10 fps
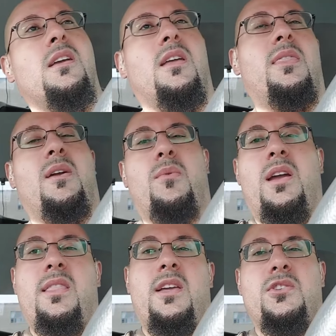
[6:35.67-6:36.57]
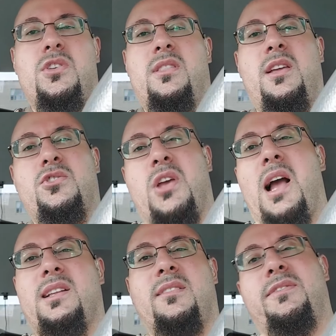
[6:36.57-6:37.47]
and the way they
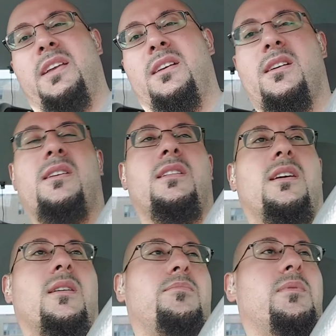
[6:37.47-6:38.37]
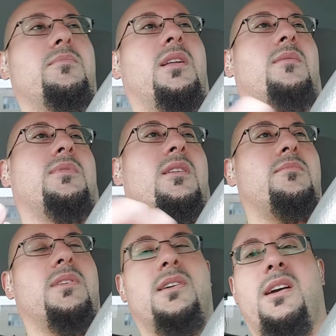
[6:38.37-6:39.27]
jack the vehicle up, blah blah
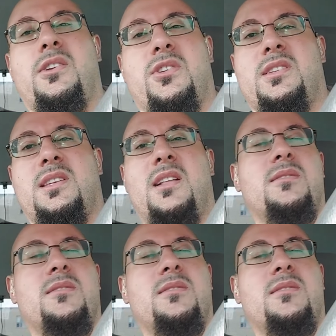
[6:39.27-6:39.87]
blah. I just